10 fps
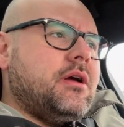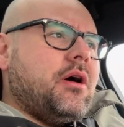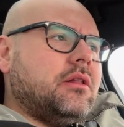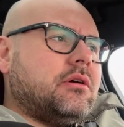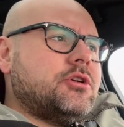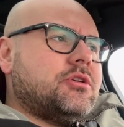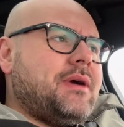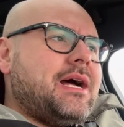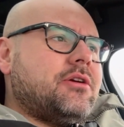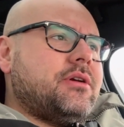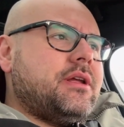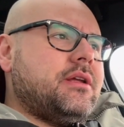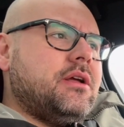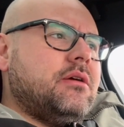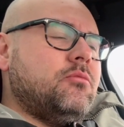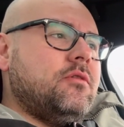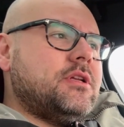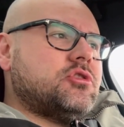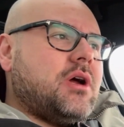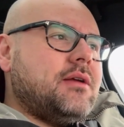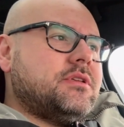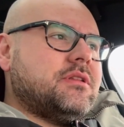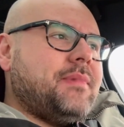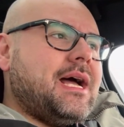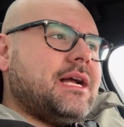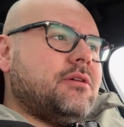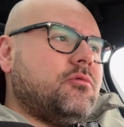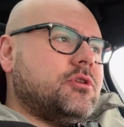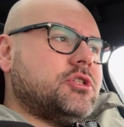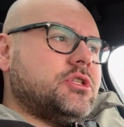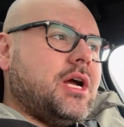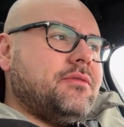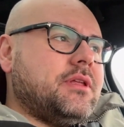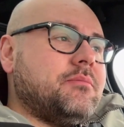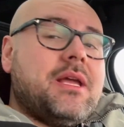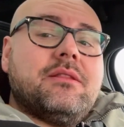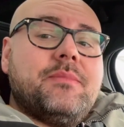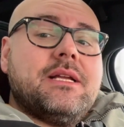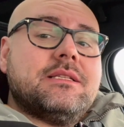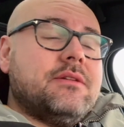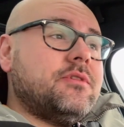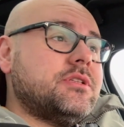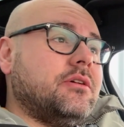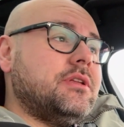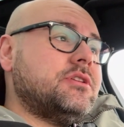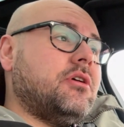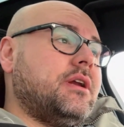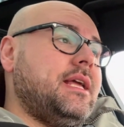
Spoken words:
a larger battery, moving drive to the back, which I think made the biggest difference on this car.